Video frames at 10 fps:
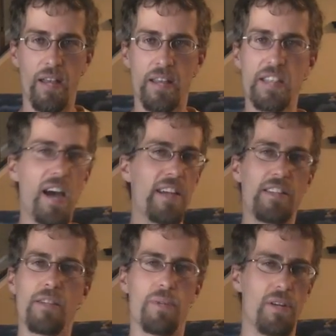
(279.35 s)
the
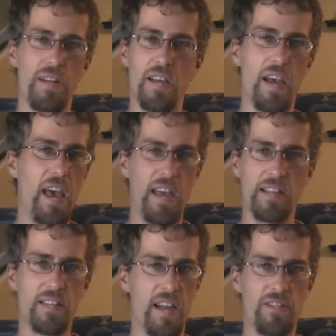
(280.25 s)
science community
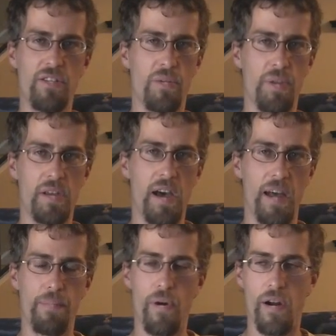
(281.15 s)
hates that term, the
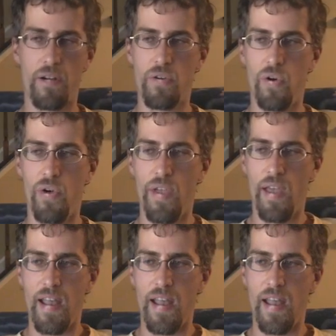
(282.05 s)
God particle,